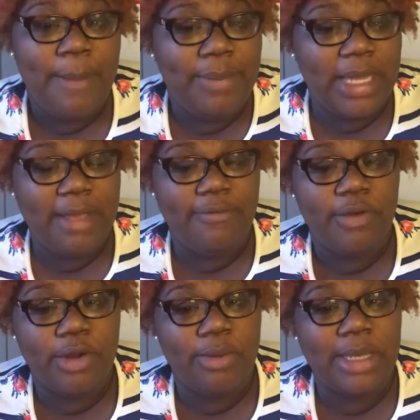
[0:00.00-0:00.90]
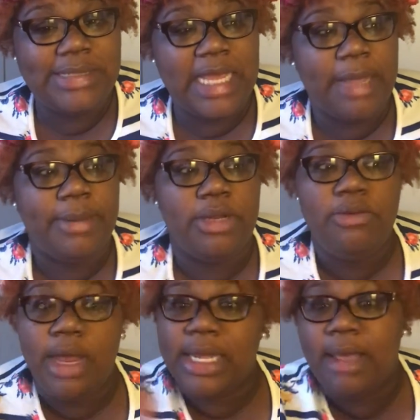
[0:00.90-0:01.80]
plate for a quick second, but then
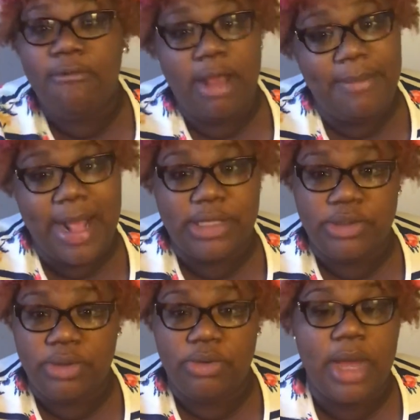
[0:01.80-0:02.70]
you got to get right back to it.